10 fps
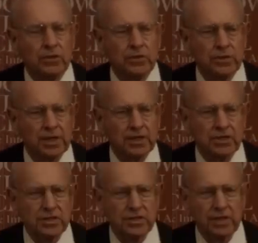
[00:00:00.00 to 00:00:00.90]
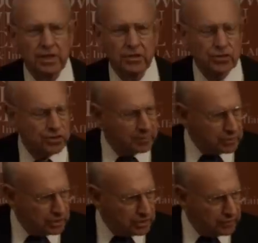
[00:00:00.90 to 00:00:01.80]
Turning to the
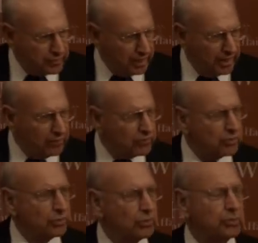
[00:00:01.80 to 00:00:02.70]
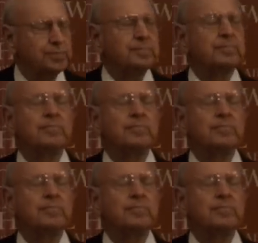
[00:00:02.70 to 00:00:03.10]
subject of the afternoon,